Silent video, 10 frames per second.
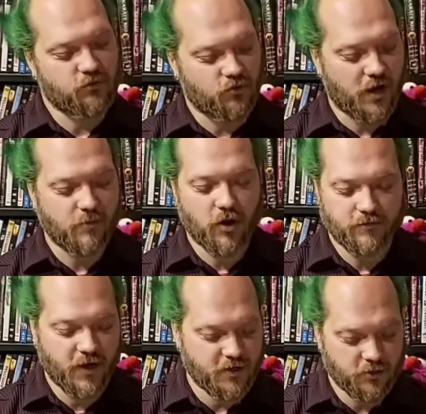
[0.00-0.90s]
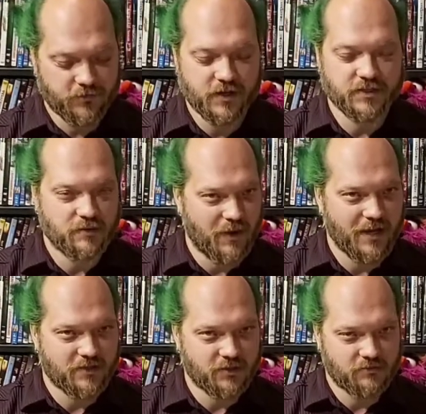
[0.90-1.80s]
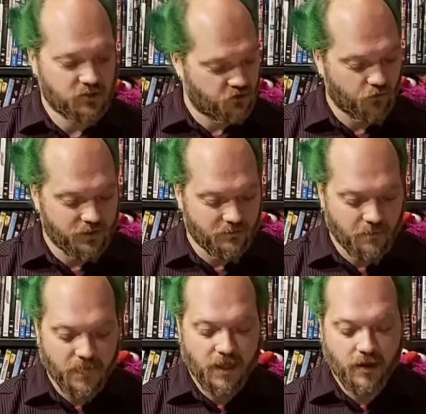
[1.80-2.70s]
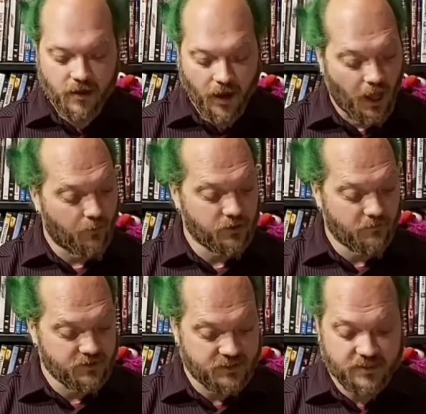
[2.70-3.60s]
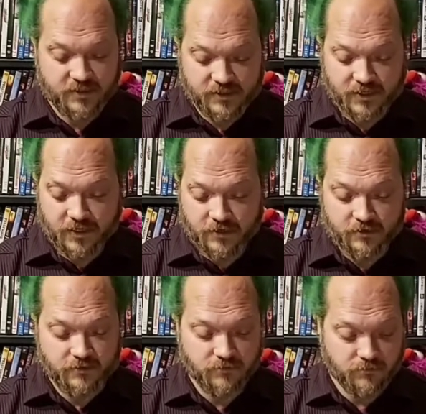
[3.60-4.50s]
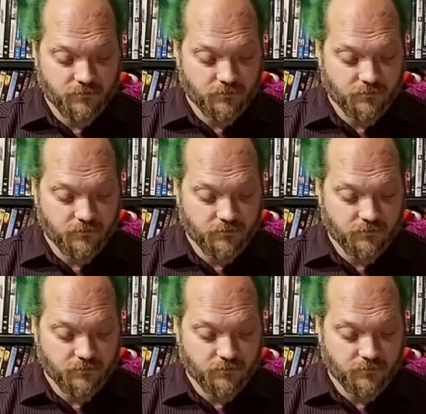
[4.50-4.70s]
tried modifying Nerf guns in the past and destroyed them, I would love to see this in